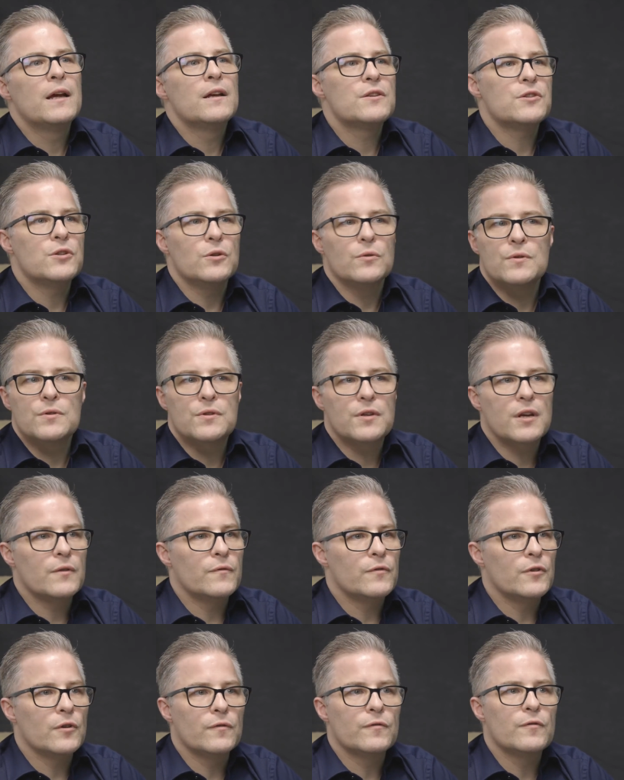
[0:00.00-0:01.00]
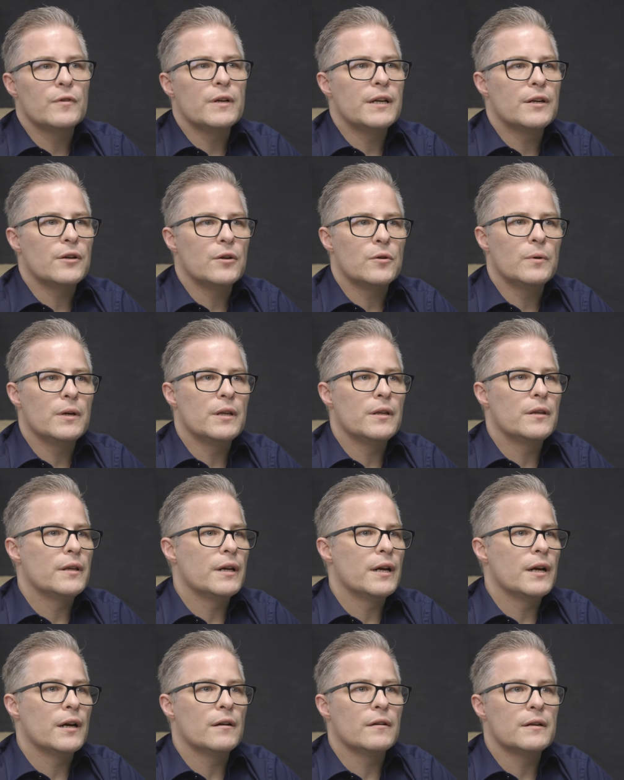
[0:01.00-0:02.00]
students can feel free to go in
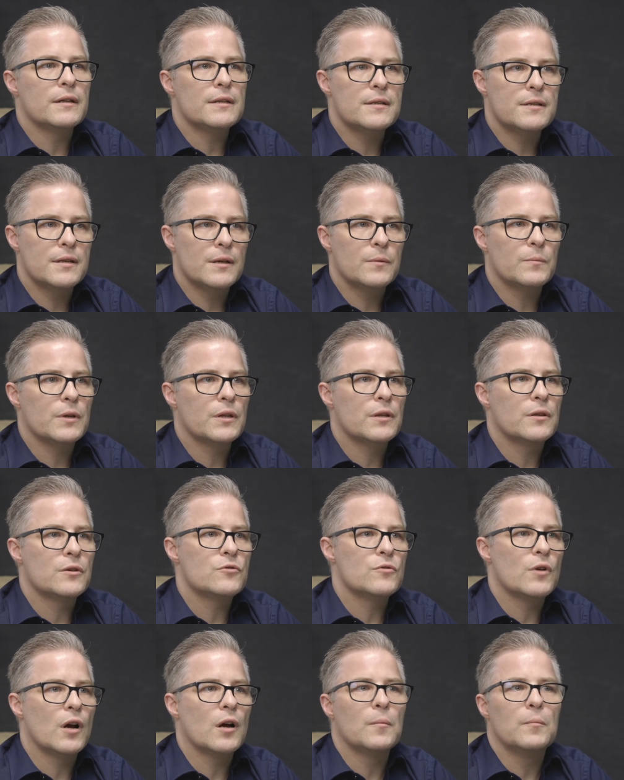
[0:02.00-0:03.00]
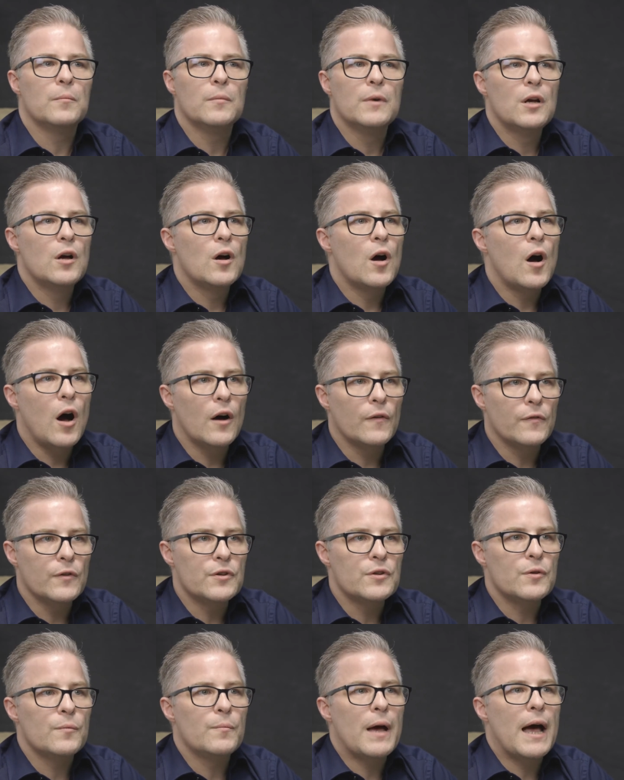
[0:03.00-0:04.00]
there and sit with the drum, offer
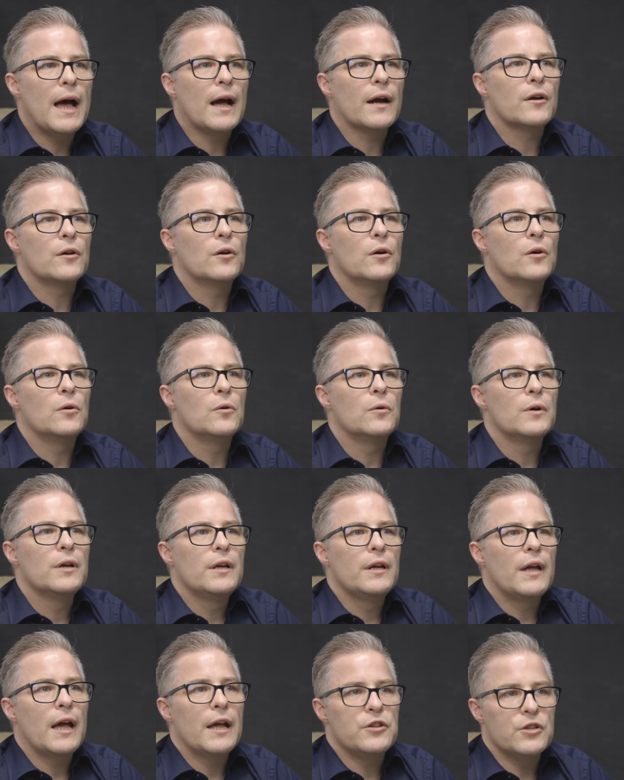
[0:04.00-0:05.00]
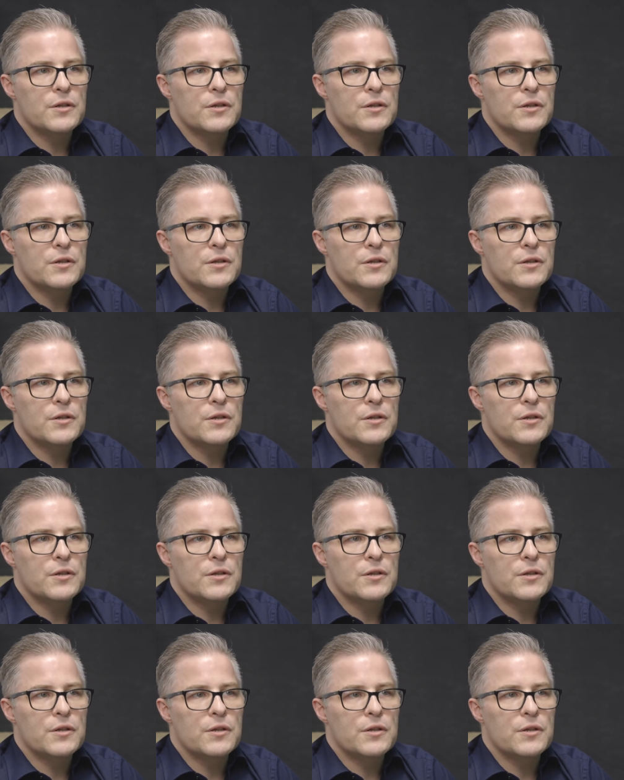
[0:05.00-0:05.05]
tobacco, and